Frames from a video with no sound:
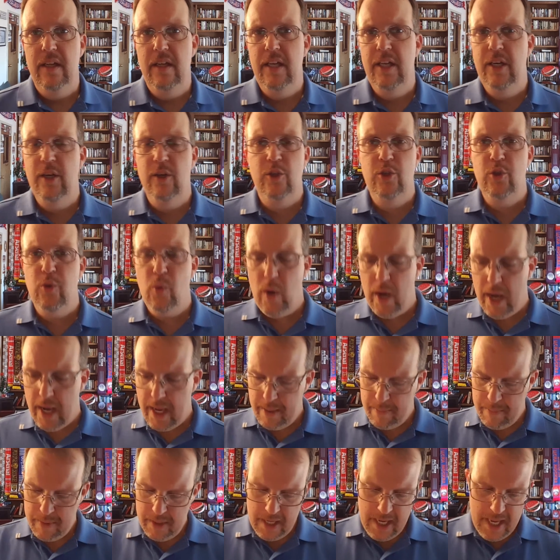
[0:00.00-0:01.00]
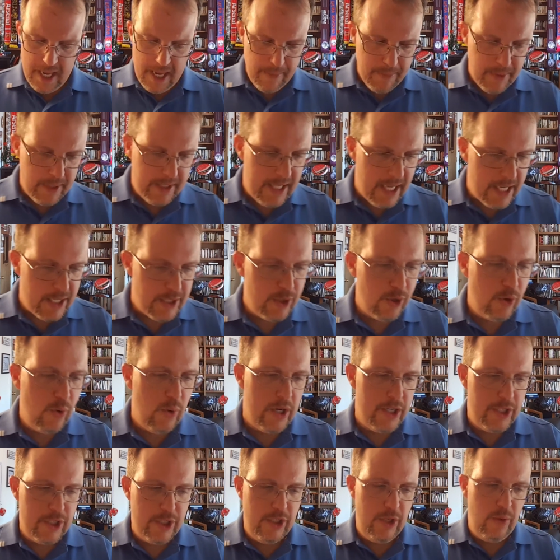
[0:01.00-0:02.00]
intertwined, but that's the
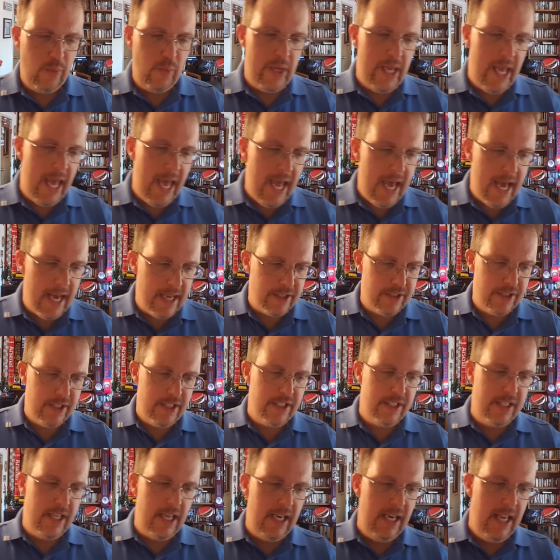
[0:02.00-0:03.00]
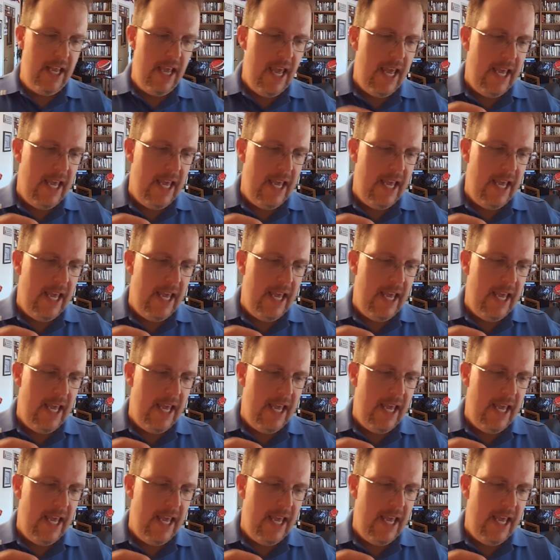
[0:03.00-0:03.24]
question that we asked, is that